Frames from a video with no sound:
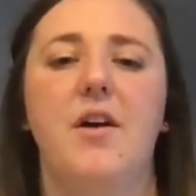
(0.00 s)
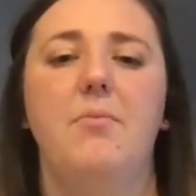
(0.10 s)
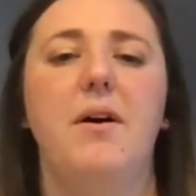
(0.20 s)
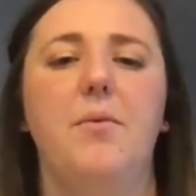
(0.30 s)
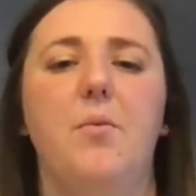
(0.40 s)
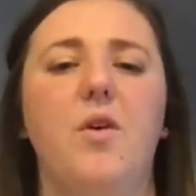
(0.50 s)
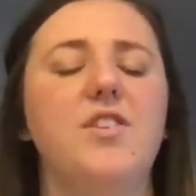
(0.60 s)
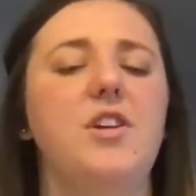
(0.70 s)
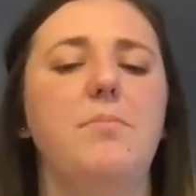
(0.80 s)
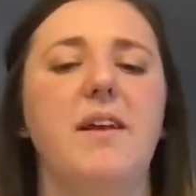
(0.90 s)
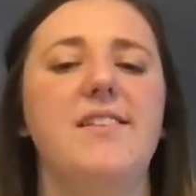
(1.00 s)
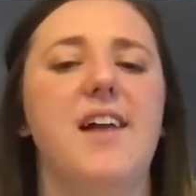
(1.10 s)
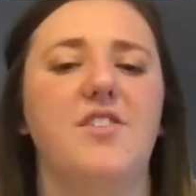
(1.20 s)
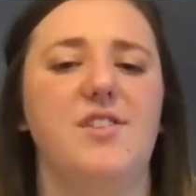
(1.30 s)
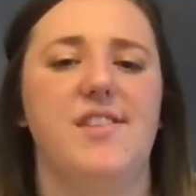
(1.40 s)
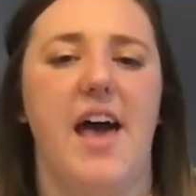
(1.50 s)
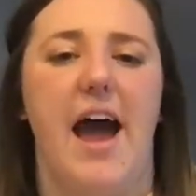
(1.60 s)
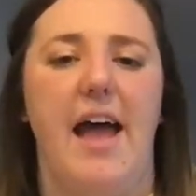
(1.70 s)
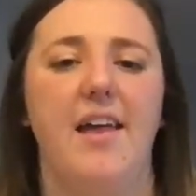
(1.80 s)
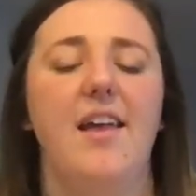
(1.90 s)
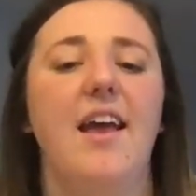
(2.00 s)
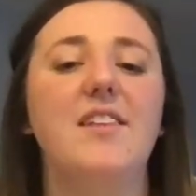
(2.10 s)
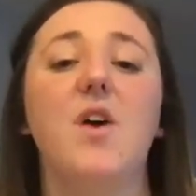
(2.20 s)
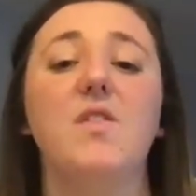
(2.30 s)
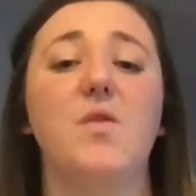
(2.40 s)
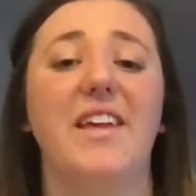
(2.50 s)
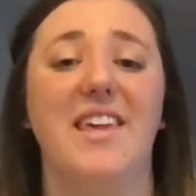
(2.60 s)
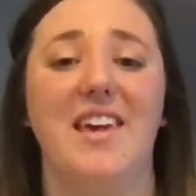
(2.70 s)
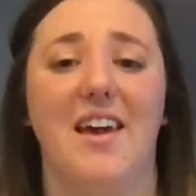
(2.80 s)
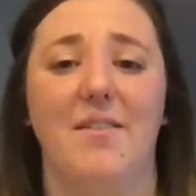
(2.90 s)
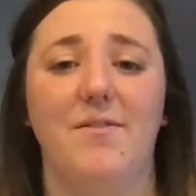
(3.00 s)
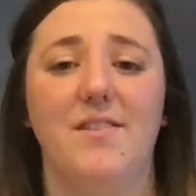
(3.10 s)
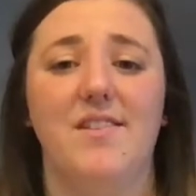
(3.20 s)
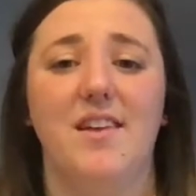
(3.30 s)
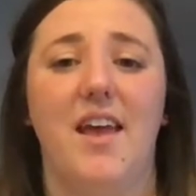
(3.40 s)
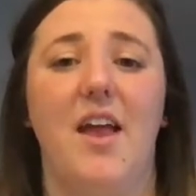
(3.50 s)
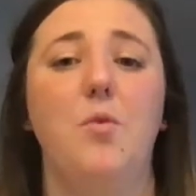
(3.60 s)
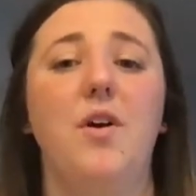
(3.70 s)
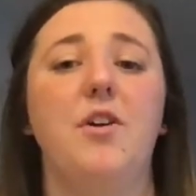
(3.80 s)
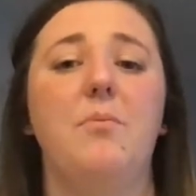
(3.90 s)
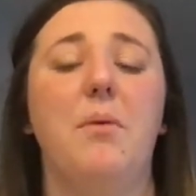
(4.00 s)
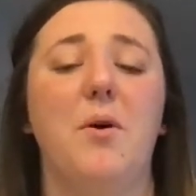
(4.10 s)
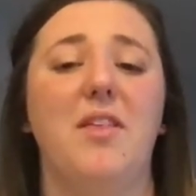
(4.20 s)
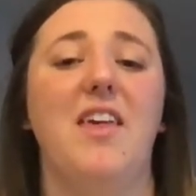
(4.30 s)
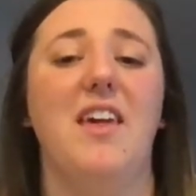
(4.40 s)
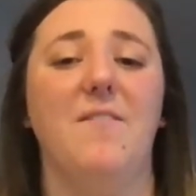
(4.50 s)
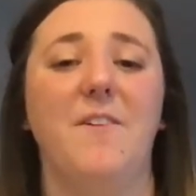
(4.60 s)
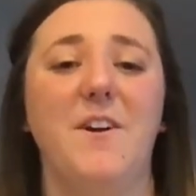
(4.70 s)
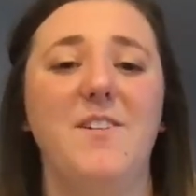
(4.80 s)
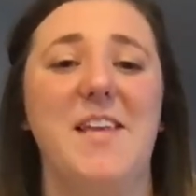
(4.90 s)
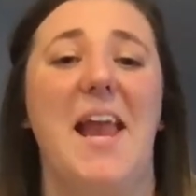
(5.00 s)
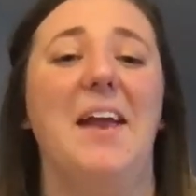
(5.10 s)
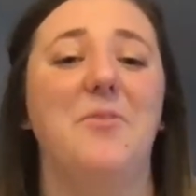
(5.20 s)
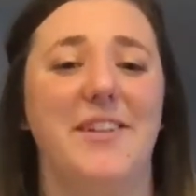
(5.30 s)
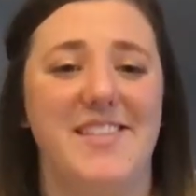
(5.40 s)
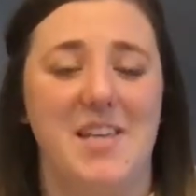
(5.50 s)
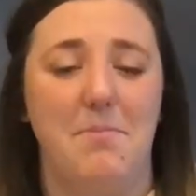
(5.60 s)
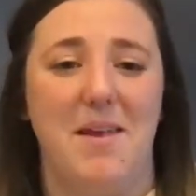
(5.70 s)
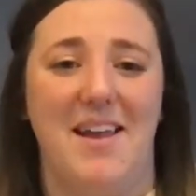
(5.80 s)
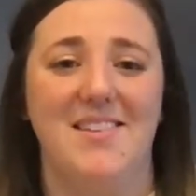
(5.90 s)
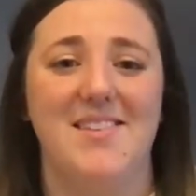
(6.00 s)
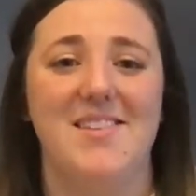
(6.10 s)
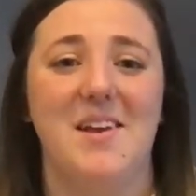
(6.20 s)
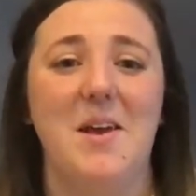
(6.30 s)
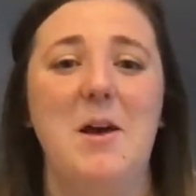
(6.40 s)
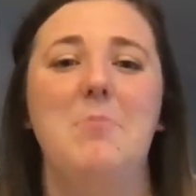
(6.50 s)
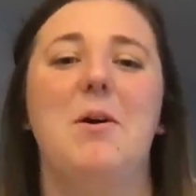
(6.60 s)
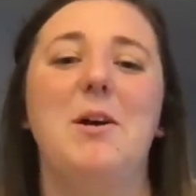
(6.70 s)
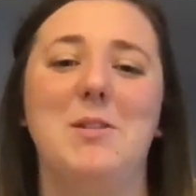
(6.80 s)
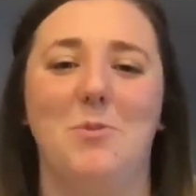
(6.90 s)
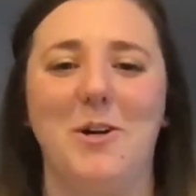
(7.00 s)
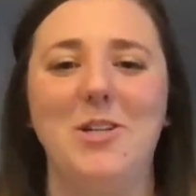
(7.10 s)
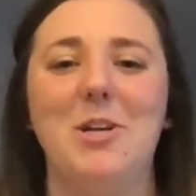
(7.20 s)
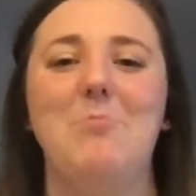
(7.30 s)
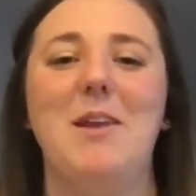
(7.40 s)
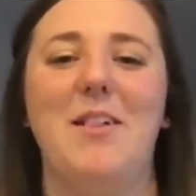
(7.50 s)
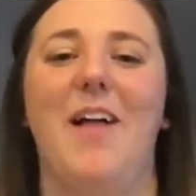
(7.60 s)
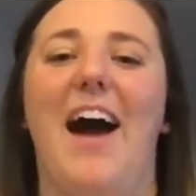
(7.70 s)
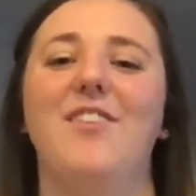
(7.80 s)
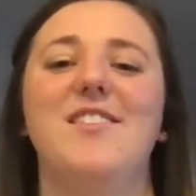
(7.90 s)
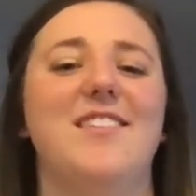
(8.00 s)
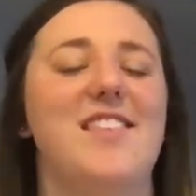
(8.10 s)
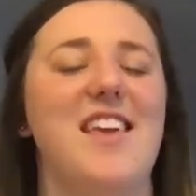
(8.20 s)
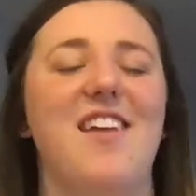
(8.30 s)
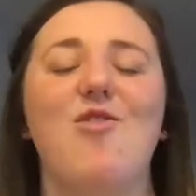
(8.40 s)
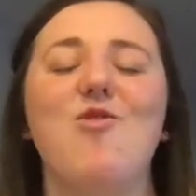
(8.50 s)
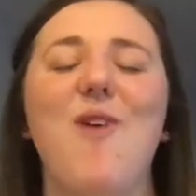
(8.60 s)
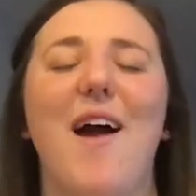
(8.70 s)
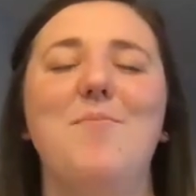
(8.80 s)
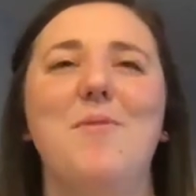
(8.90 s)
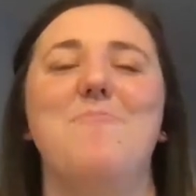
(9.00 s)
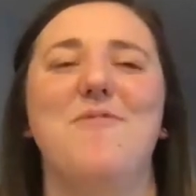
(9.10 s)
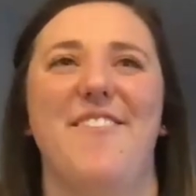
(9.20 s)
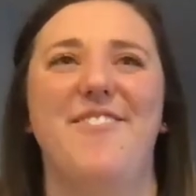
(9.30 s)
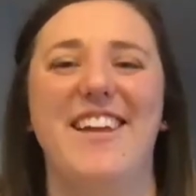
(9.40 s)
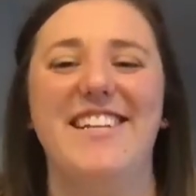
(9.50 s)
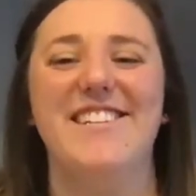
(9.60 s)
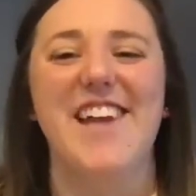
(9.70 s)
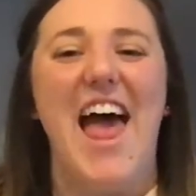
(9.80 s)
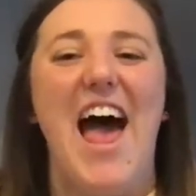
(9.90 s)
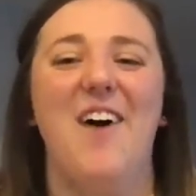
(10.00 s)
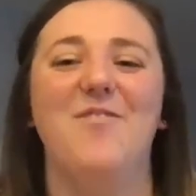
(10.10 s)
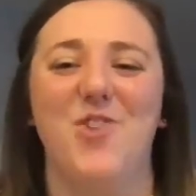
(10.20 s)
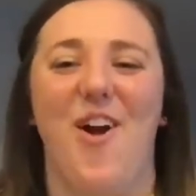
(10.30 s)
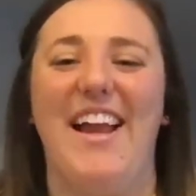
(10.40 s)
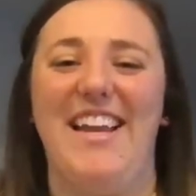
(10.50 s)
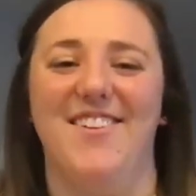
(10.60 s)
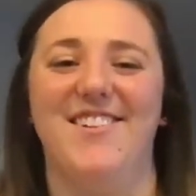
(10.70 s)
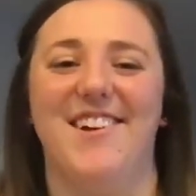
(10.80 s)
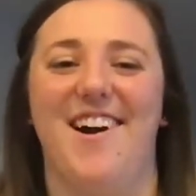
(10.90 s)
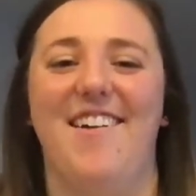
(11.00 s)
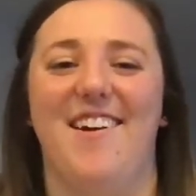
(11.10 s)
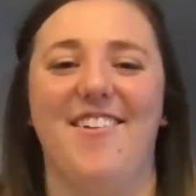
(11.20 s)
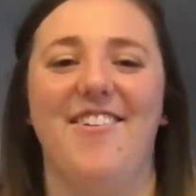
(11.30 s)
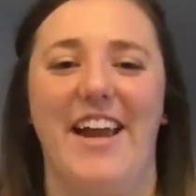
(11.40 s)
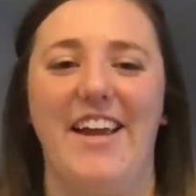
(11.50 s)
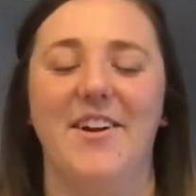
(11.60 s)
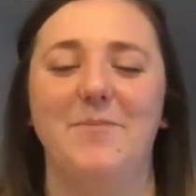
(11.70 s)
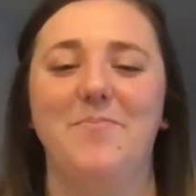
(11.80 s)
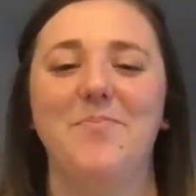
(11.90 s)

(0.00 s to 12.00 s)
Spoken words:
But worship, it's not just that. It's also a gift. And we're both givers and recipients, because worship, it allows us the incredible privilege of drawing near to God, our Creator.